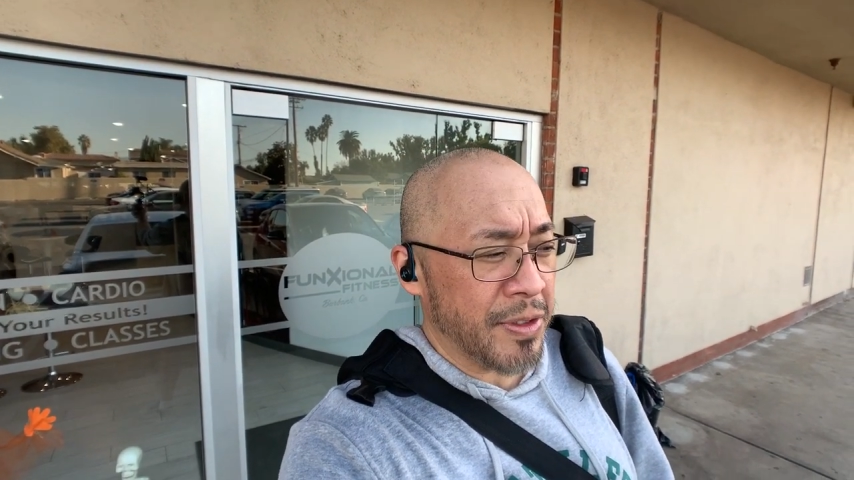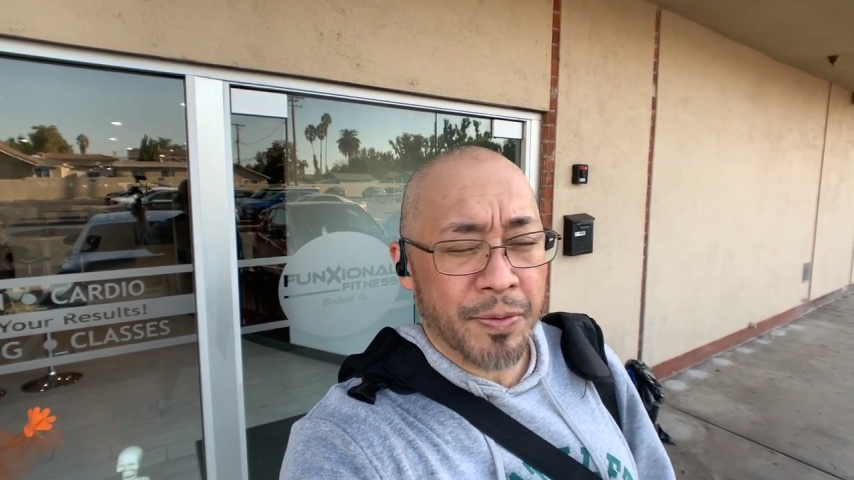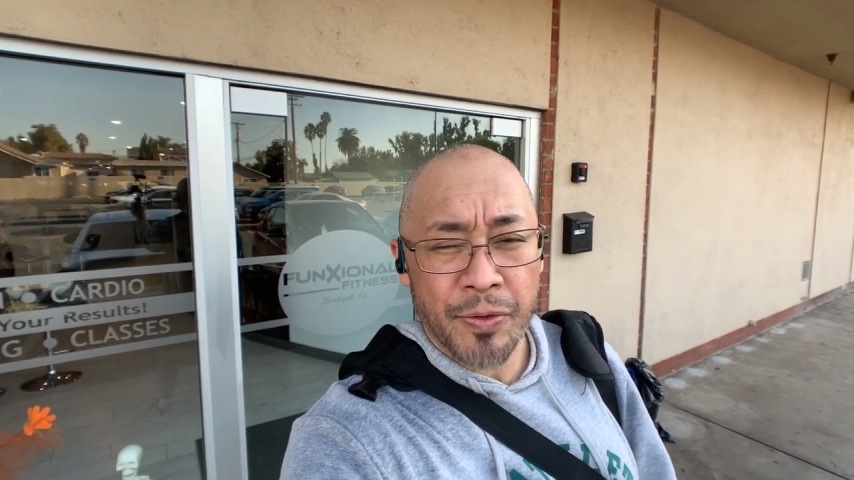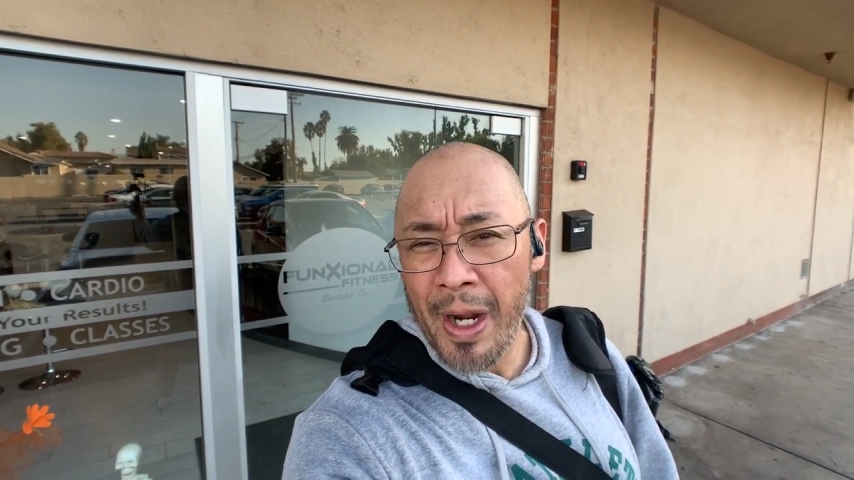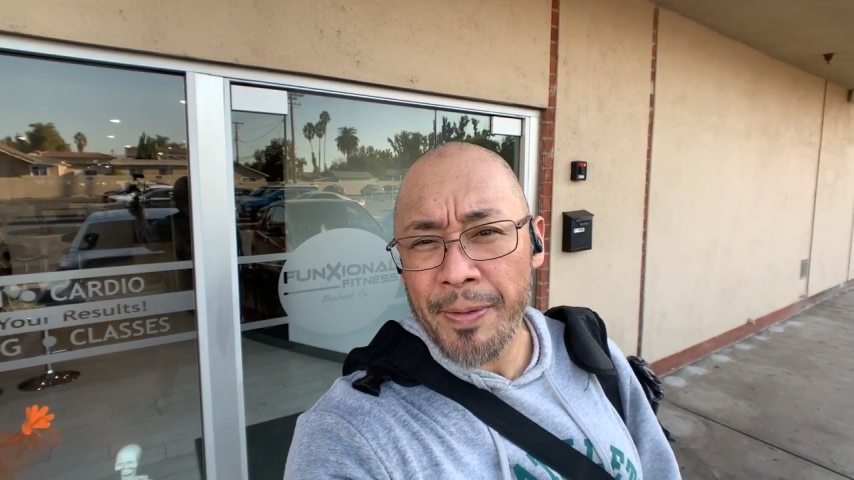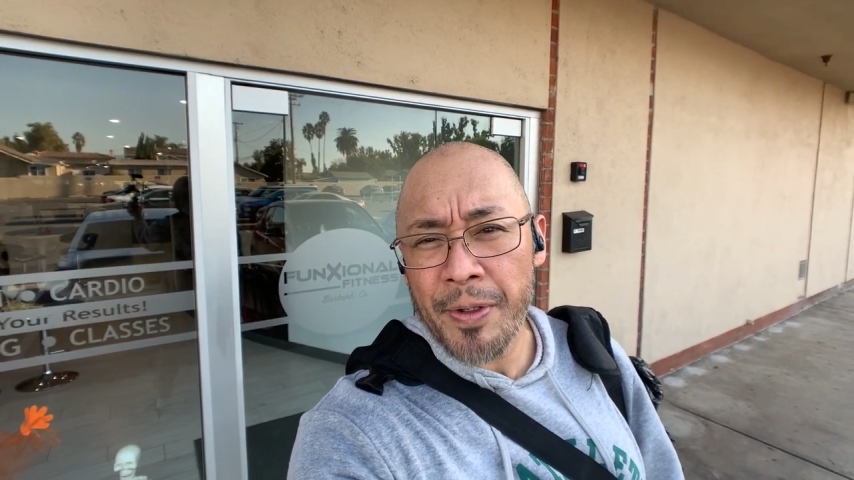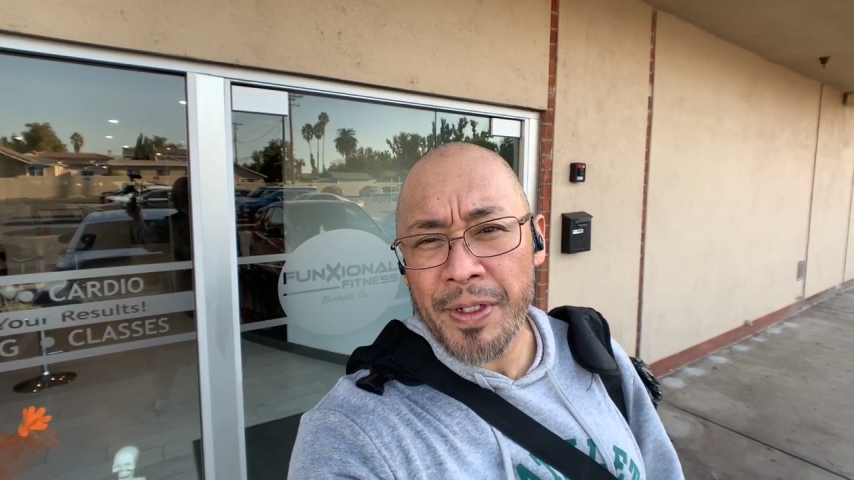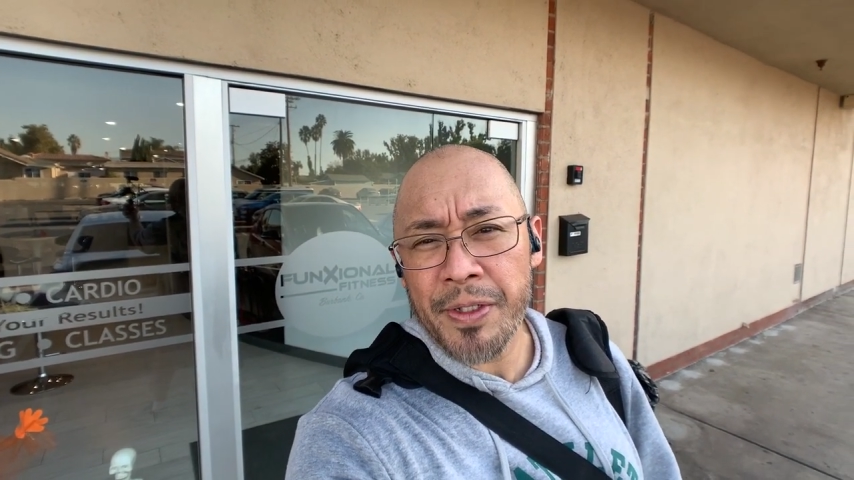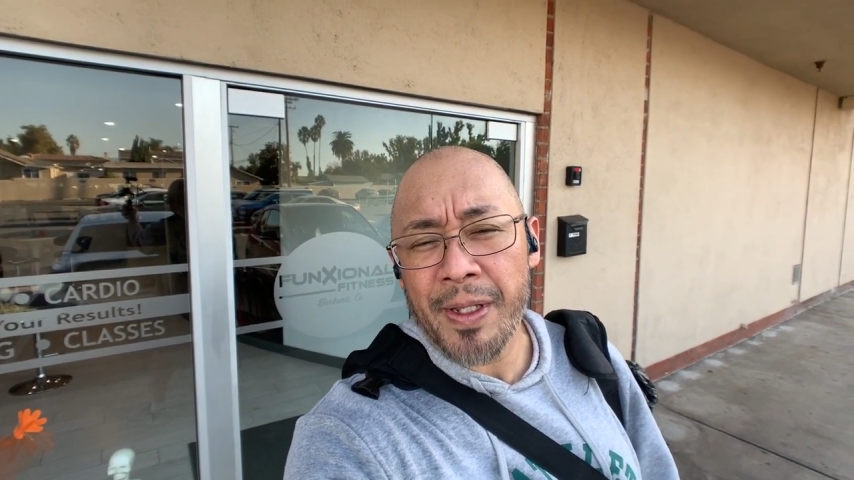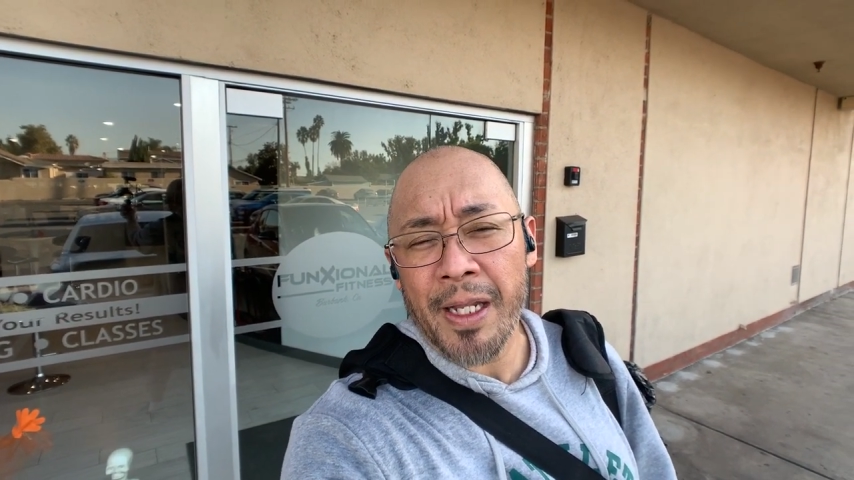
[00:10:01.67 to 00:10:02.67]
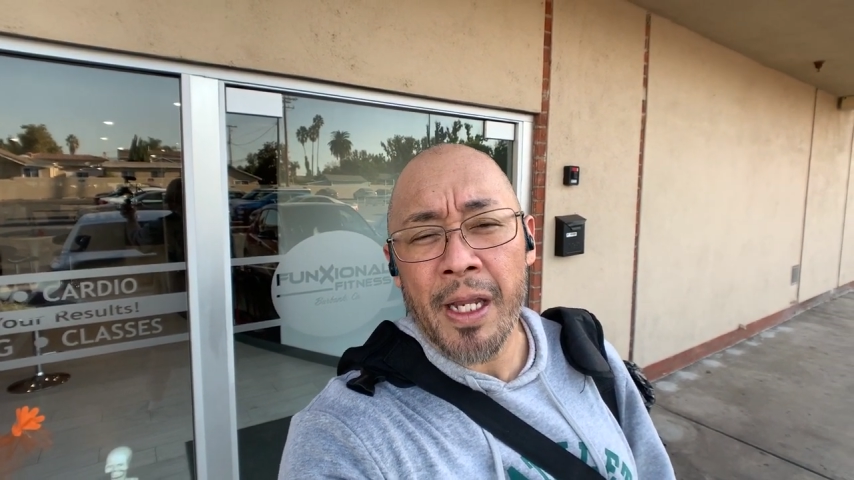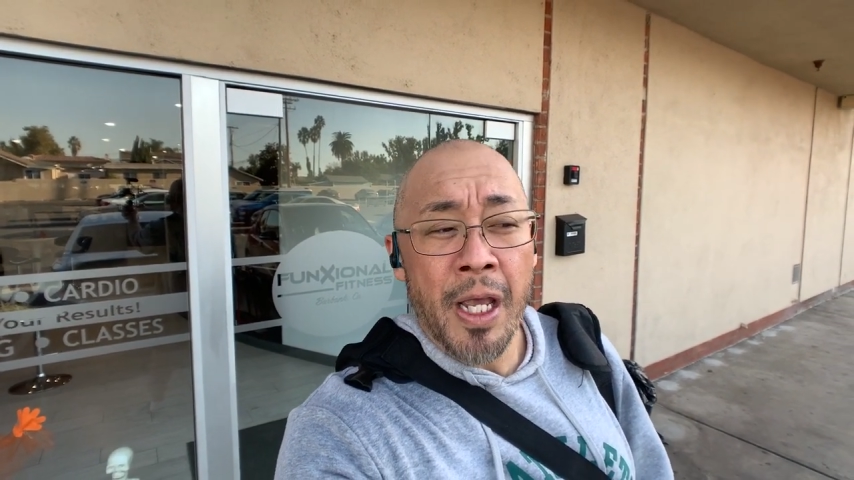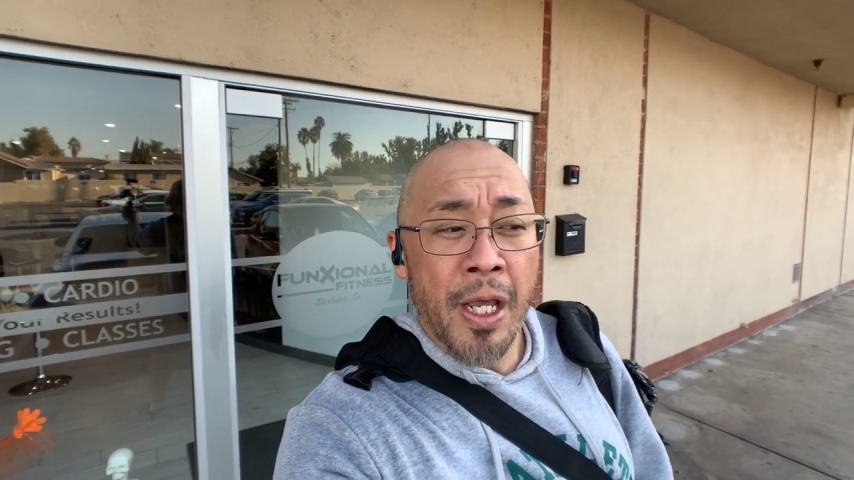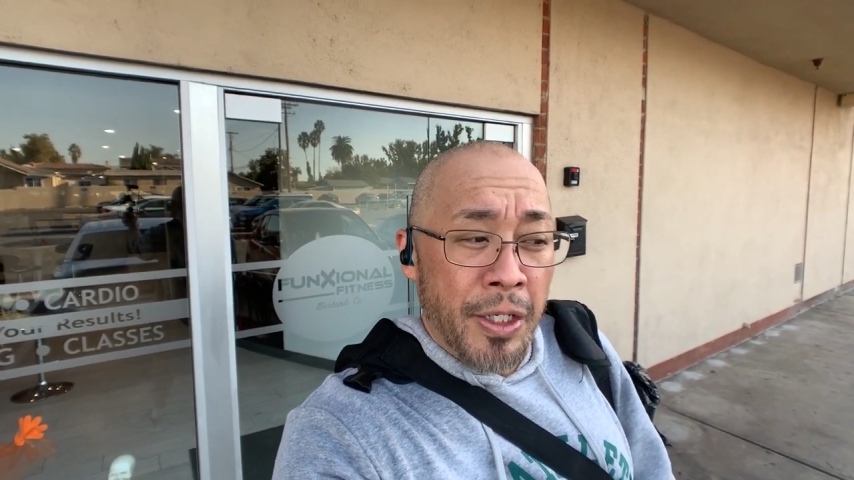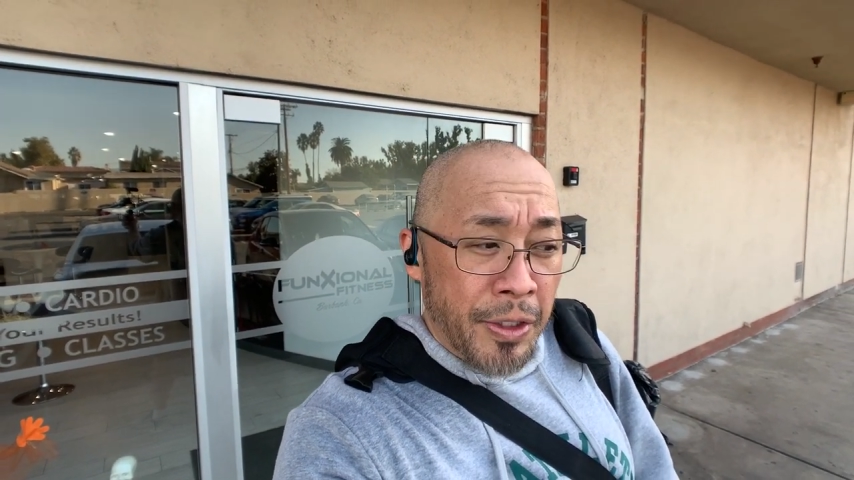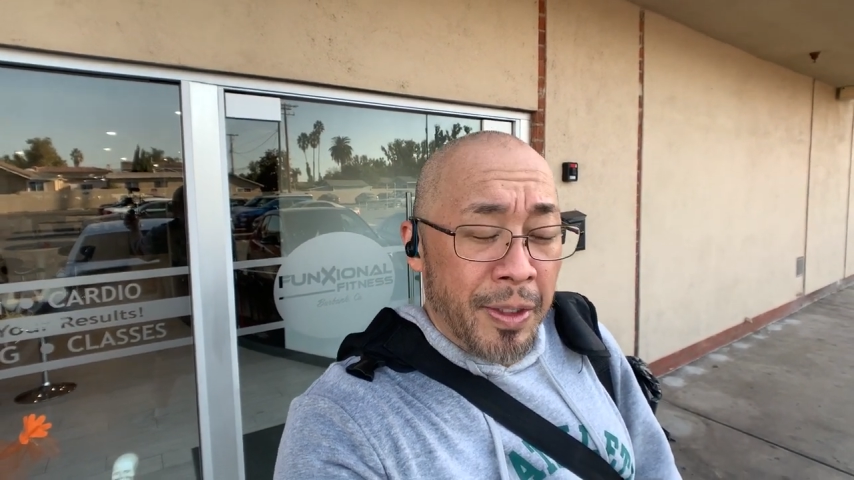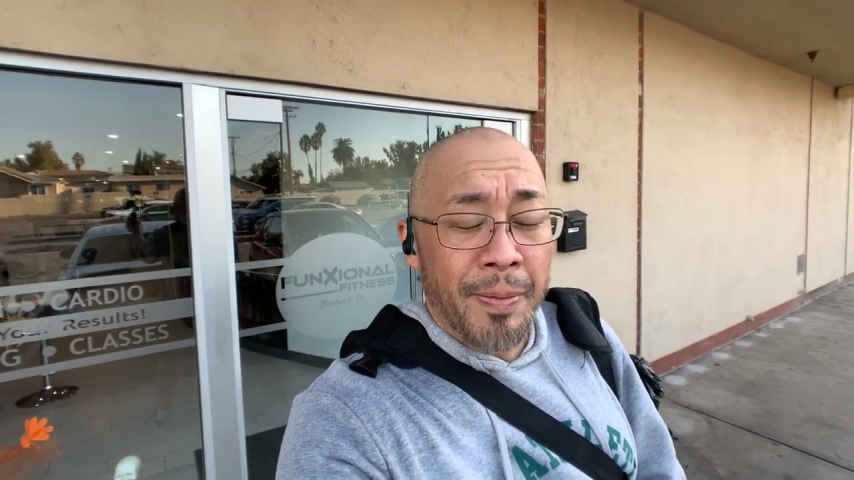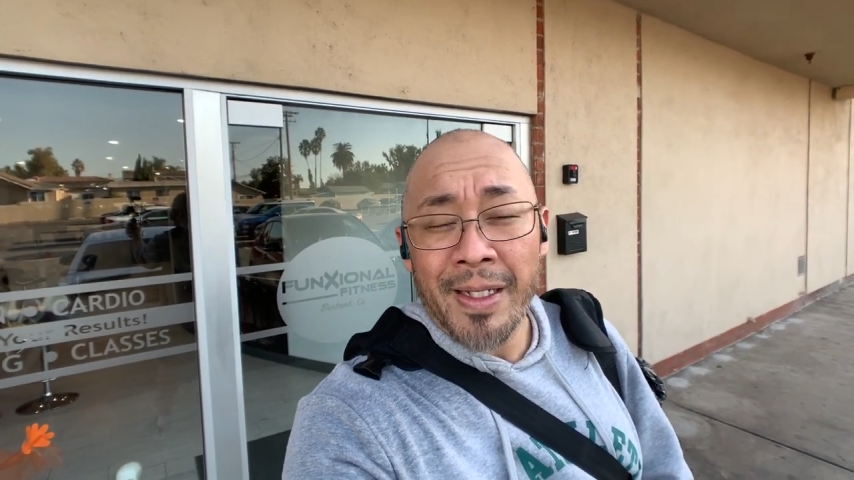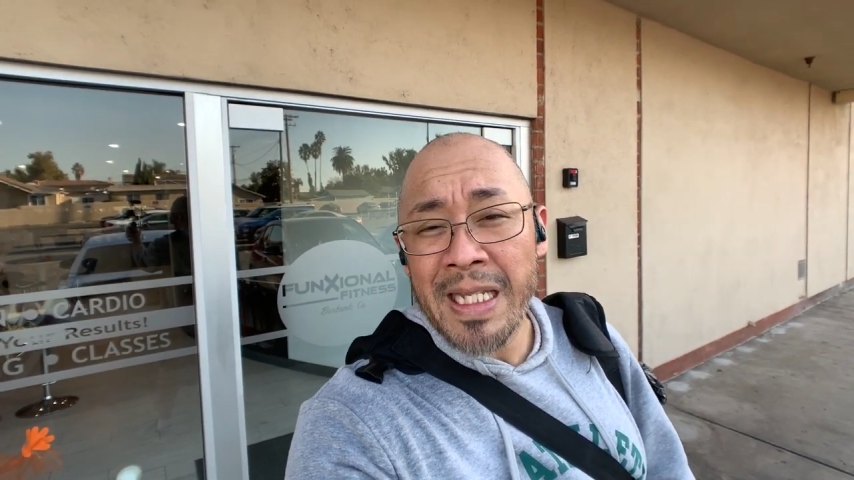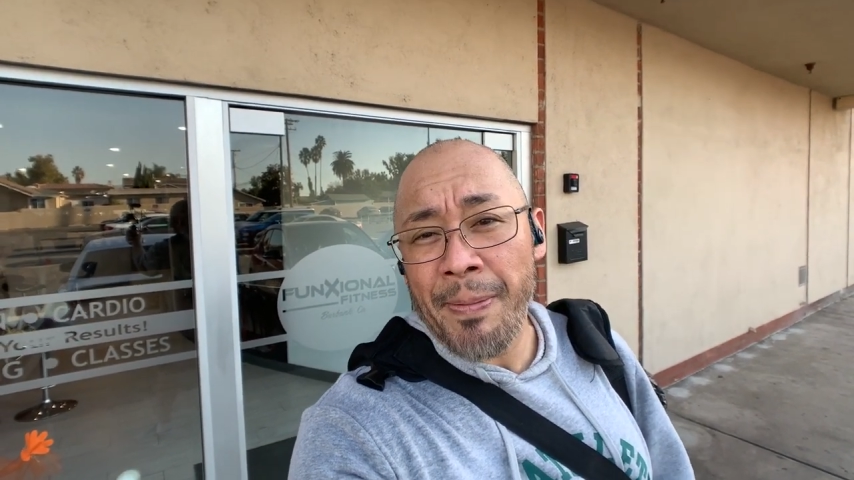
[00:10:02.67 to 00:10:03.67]
subscribed to us so that you can
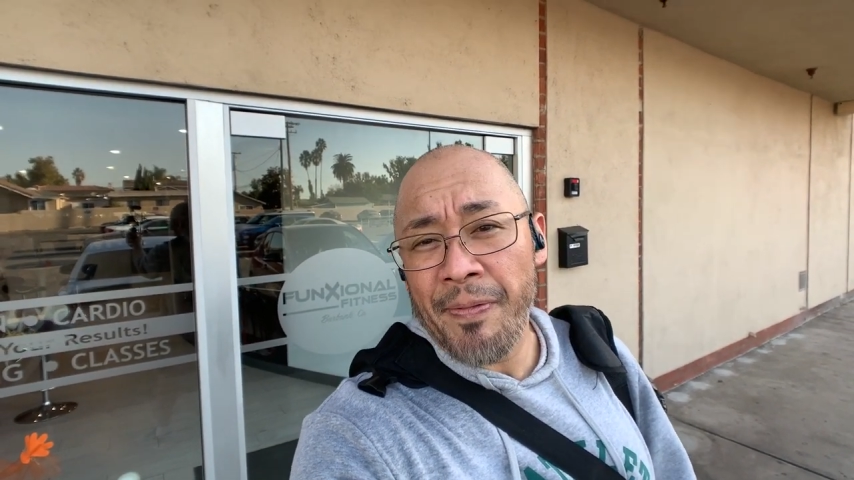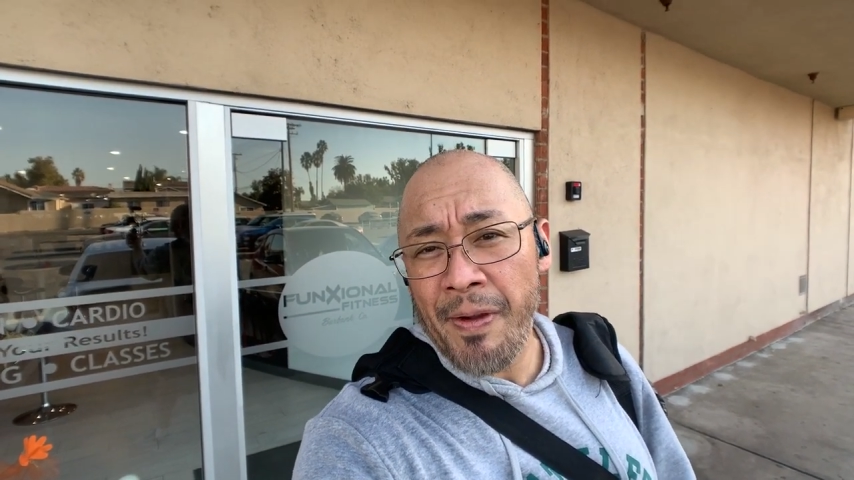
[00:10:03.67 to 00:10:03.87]
be on top of